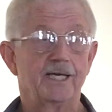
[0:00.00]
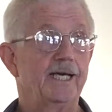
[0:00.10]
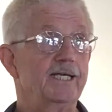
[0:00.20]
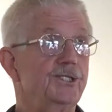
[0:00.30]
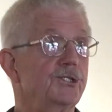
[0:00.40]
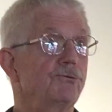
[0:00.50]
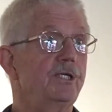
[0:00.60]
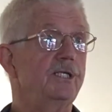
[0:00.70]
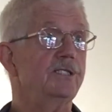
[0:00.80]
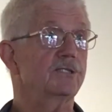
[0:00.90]

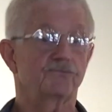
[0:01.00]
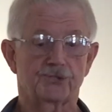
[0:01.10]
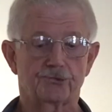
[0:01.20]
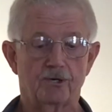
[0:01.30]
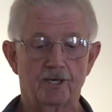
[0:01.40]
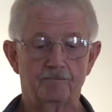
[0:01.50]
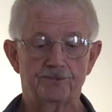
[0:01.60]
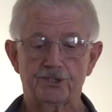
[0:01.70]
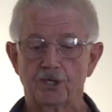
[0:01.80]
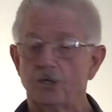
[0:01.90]
histories of
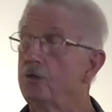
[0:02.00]
shrubs